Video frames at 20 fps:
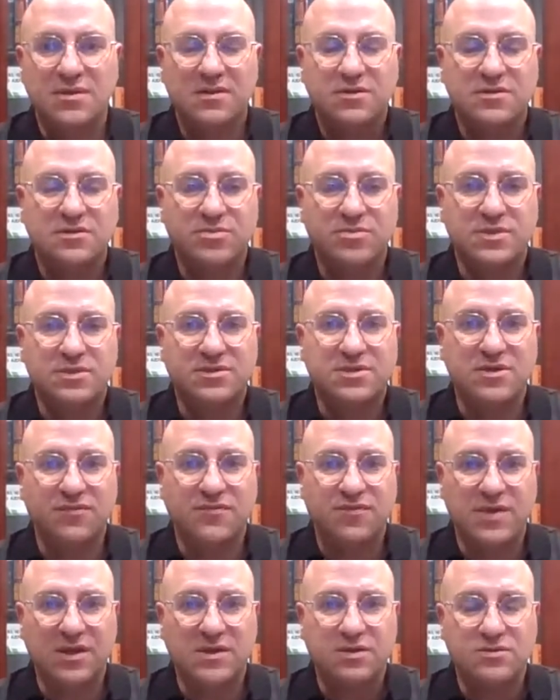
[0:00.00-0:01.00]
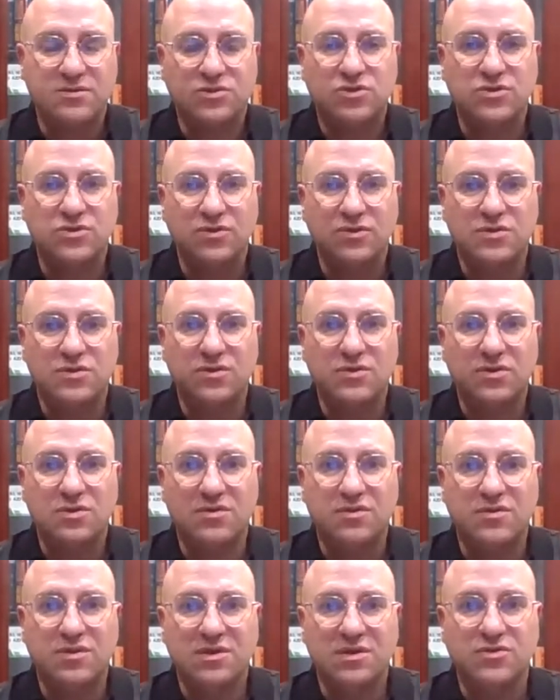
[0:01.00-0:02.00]
specific
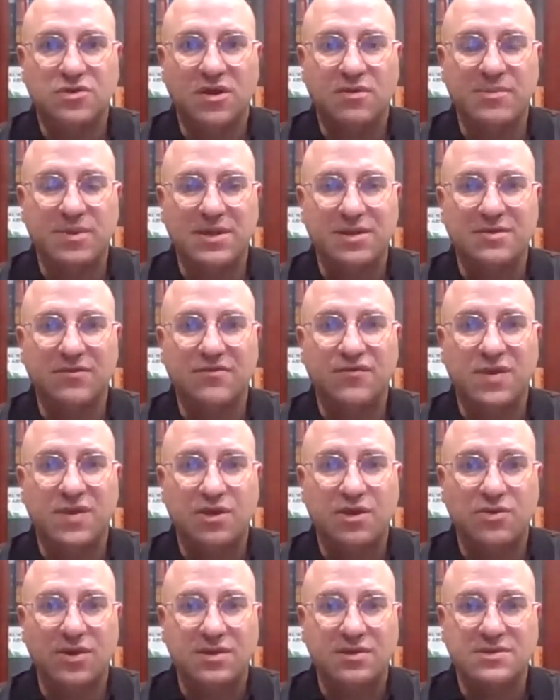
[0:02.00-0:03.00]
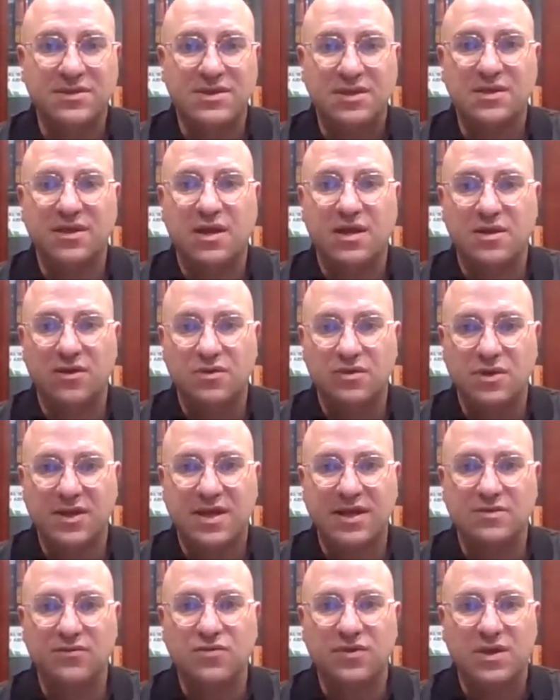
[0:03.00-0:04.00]
to the dominant variant in our own
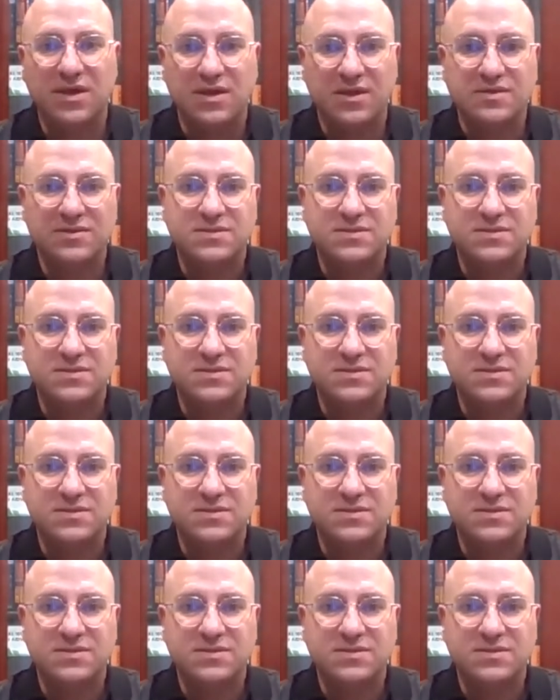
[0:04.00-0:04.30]
country,